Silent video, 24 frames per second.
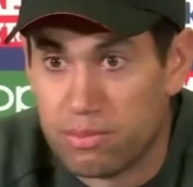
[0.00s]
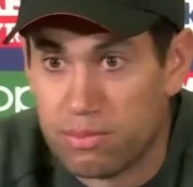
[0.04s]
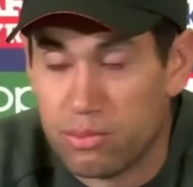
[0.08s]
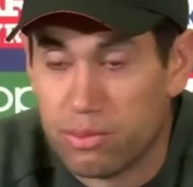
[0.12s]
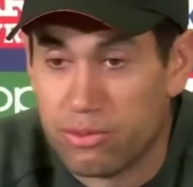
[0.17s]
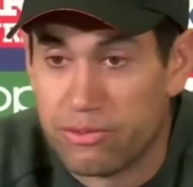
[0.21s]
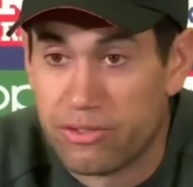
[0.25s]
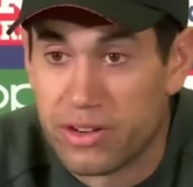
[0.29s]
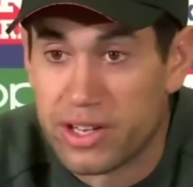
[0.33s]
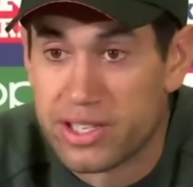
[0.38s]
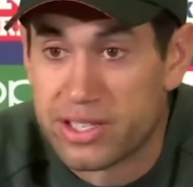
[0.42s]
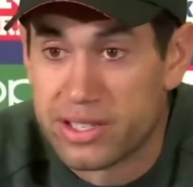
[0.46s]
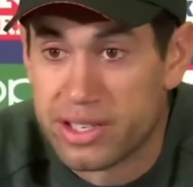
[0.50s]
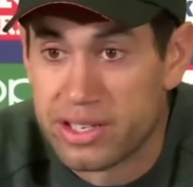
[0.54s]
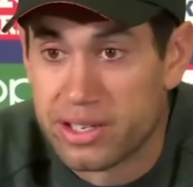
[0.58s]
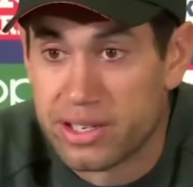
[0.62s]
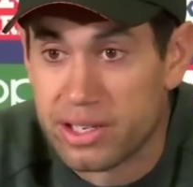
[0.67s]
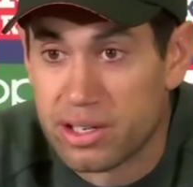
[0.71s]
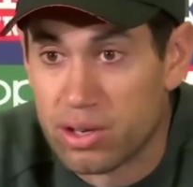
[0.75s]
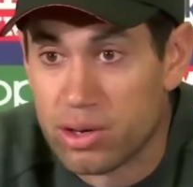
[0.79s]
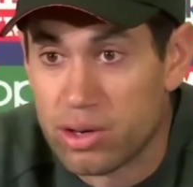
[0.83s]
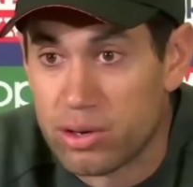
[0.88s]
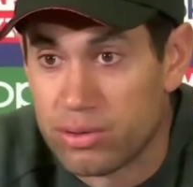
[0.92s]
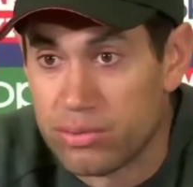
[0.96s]
we've faced
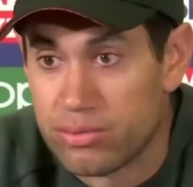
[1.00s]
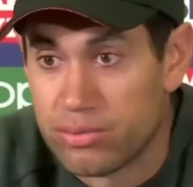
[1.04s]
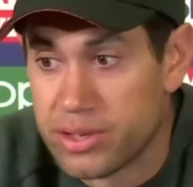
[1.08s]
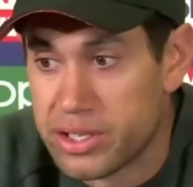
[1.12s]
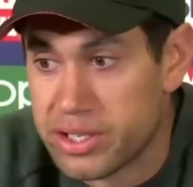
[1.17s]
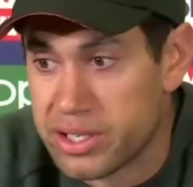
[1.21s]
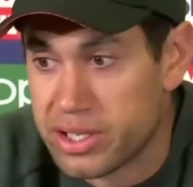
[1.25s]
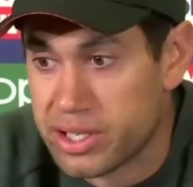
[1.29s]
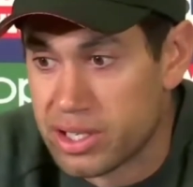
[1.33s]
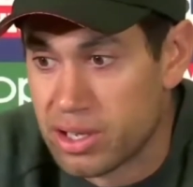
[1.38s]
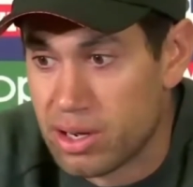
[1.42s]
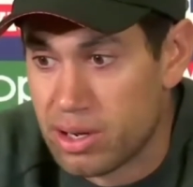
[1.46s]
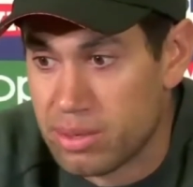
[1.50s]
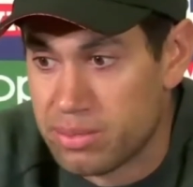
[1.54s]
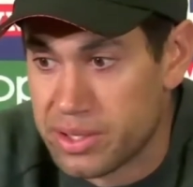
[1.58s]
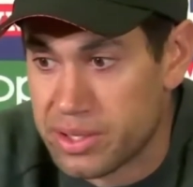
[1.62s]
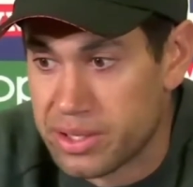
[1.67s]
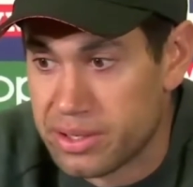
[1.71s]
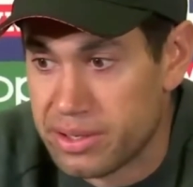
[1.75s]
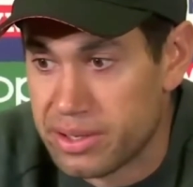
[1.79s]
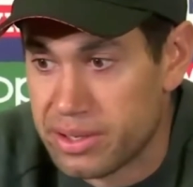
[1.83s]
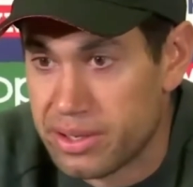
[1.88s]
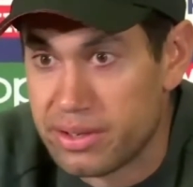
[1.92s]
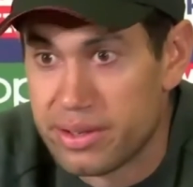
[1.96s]
India a lot in recent times
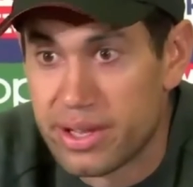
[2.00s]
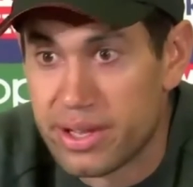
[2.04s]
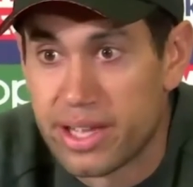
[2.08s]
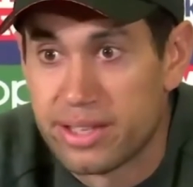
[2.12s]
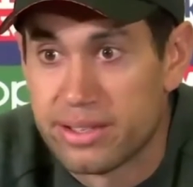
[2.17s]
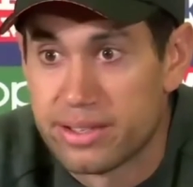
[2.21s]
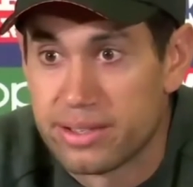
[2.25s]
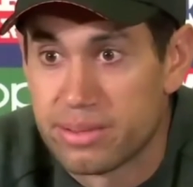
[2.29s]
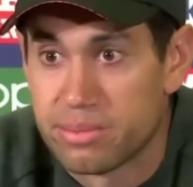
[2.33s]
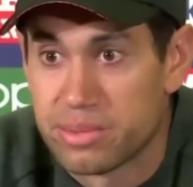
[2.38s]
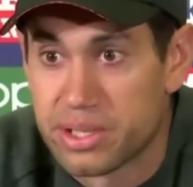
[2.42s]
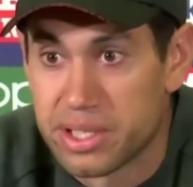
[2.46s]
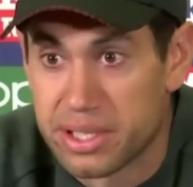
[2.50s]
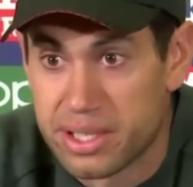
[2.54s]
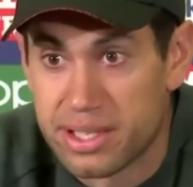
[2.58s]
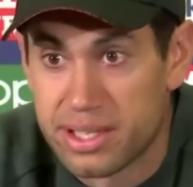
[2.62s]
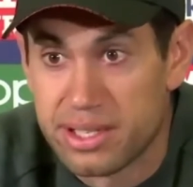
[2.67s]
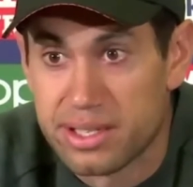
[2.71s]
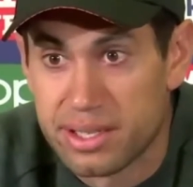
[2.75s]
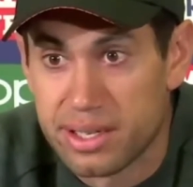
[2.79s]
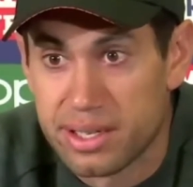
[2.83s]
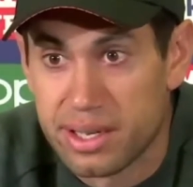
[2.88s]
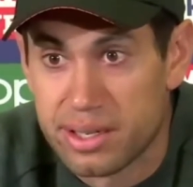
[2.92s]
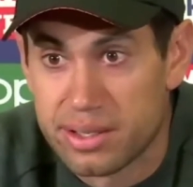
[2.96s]
and had some
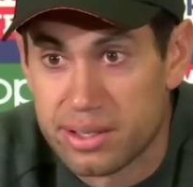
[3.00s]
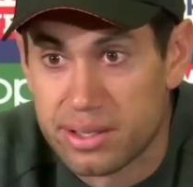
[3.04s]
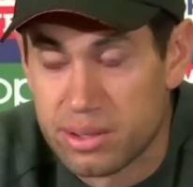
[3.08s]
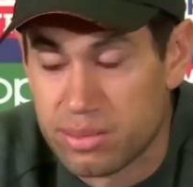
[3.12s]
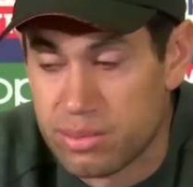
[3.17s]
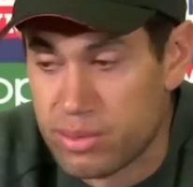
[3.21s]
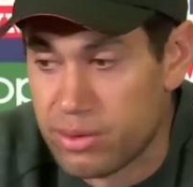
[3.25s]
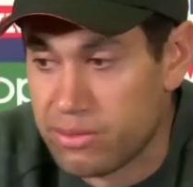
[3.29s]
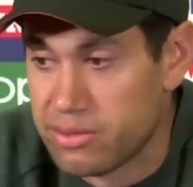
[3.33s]
success against them.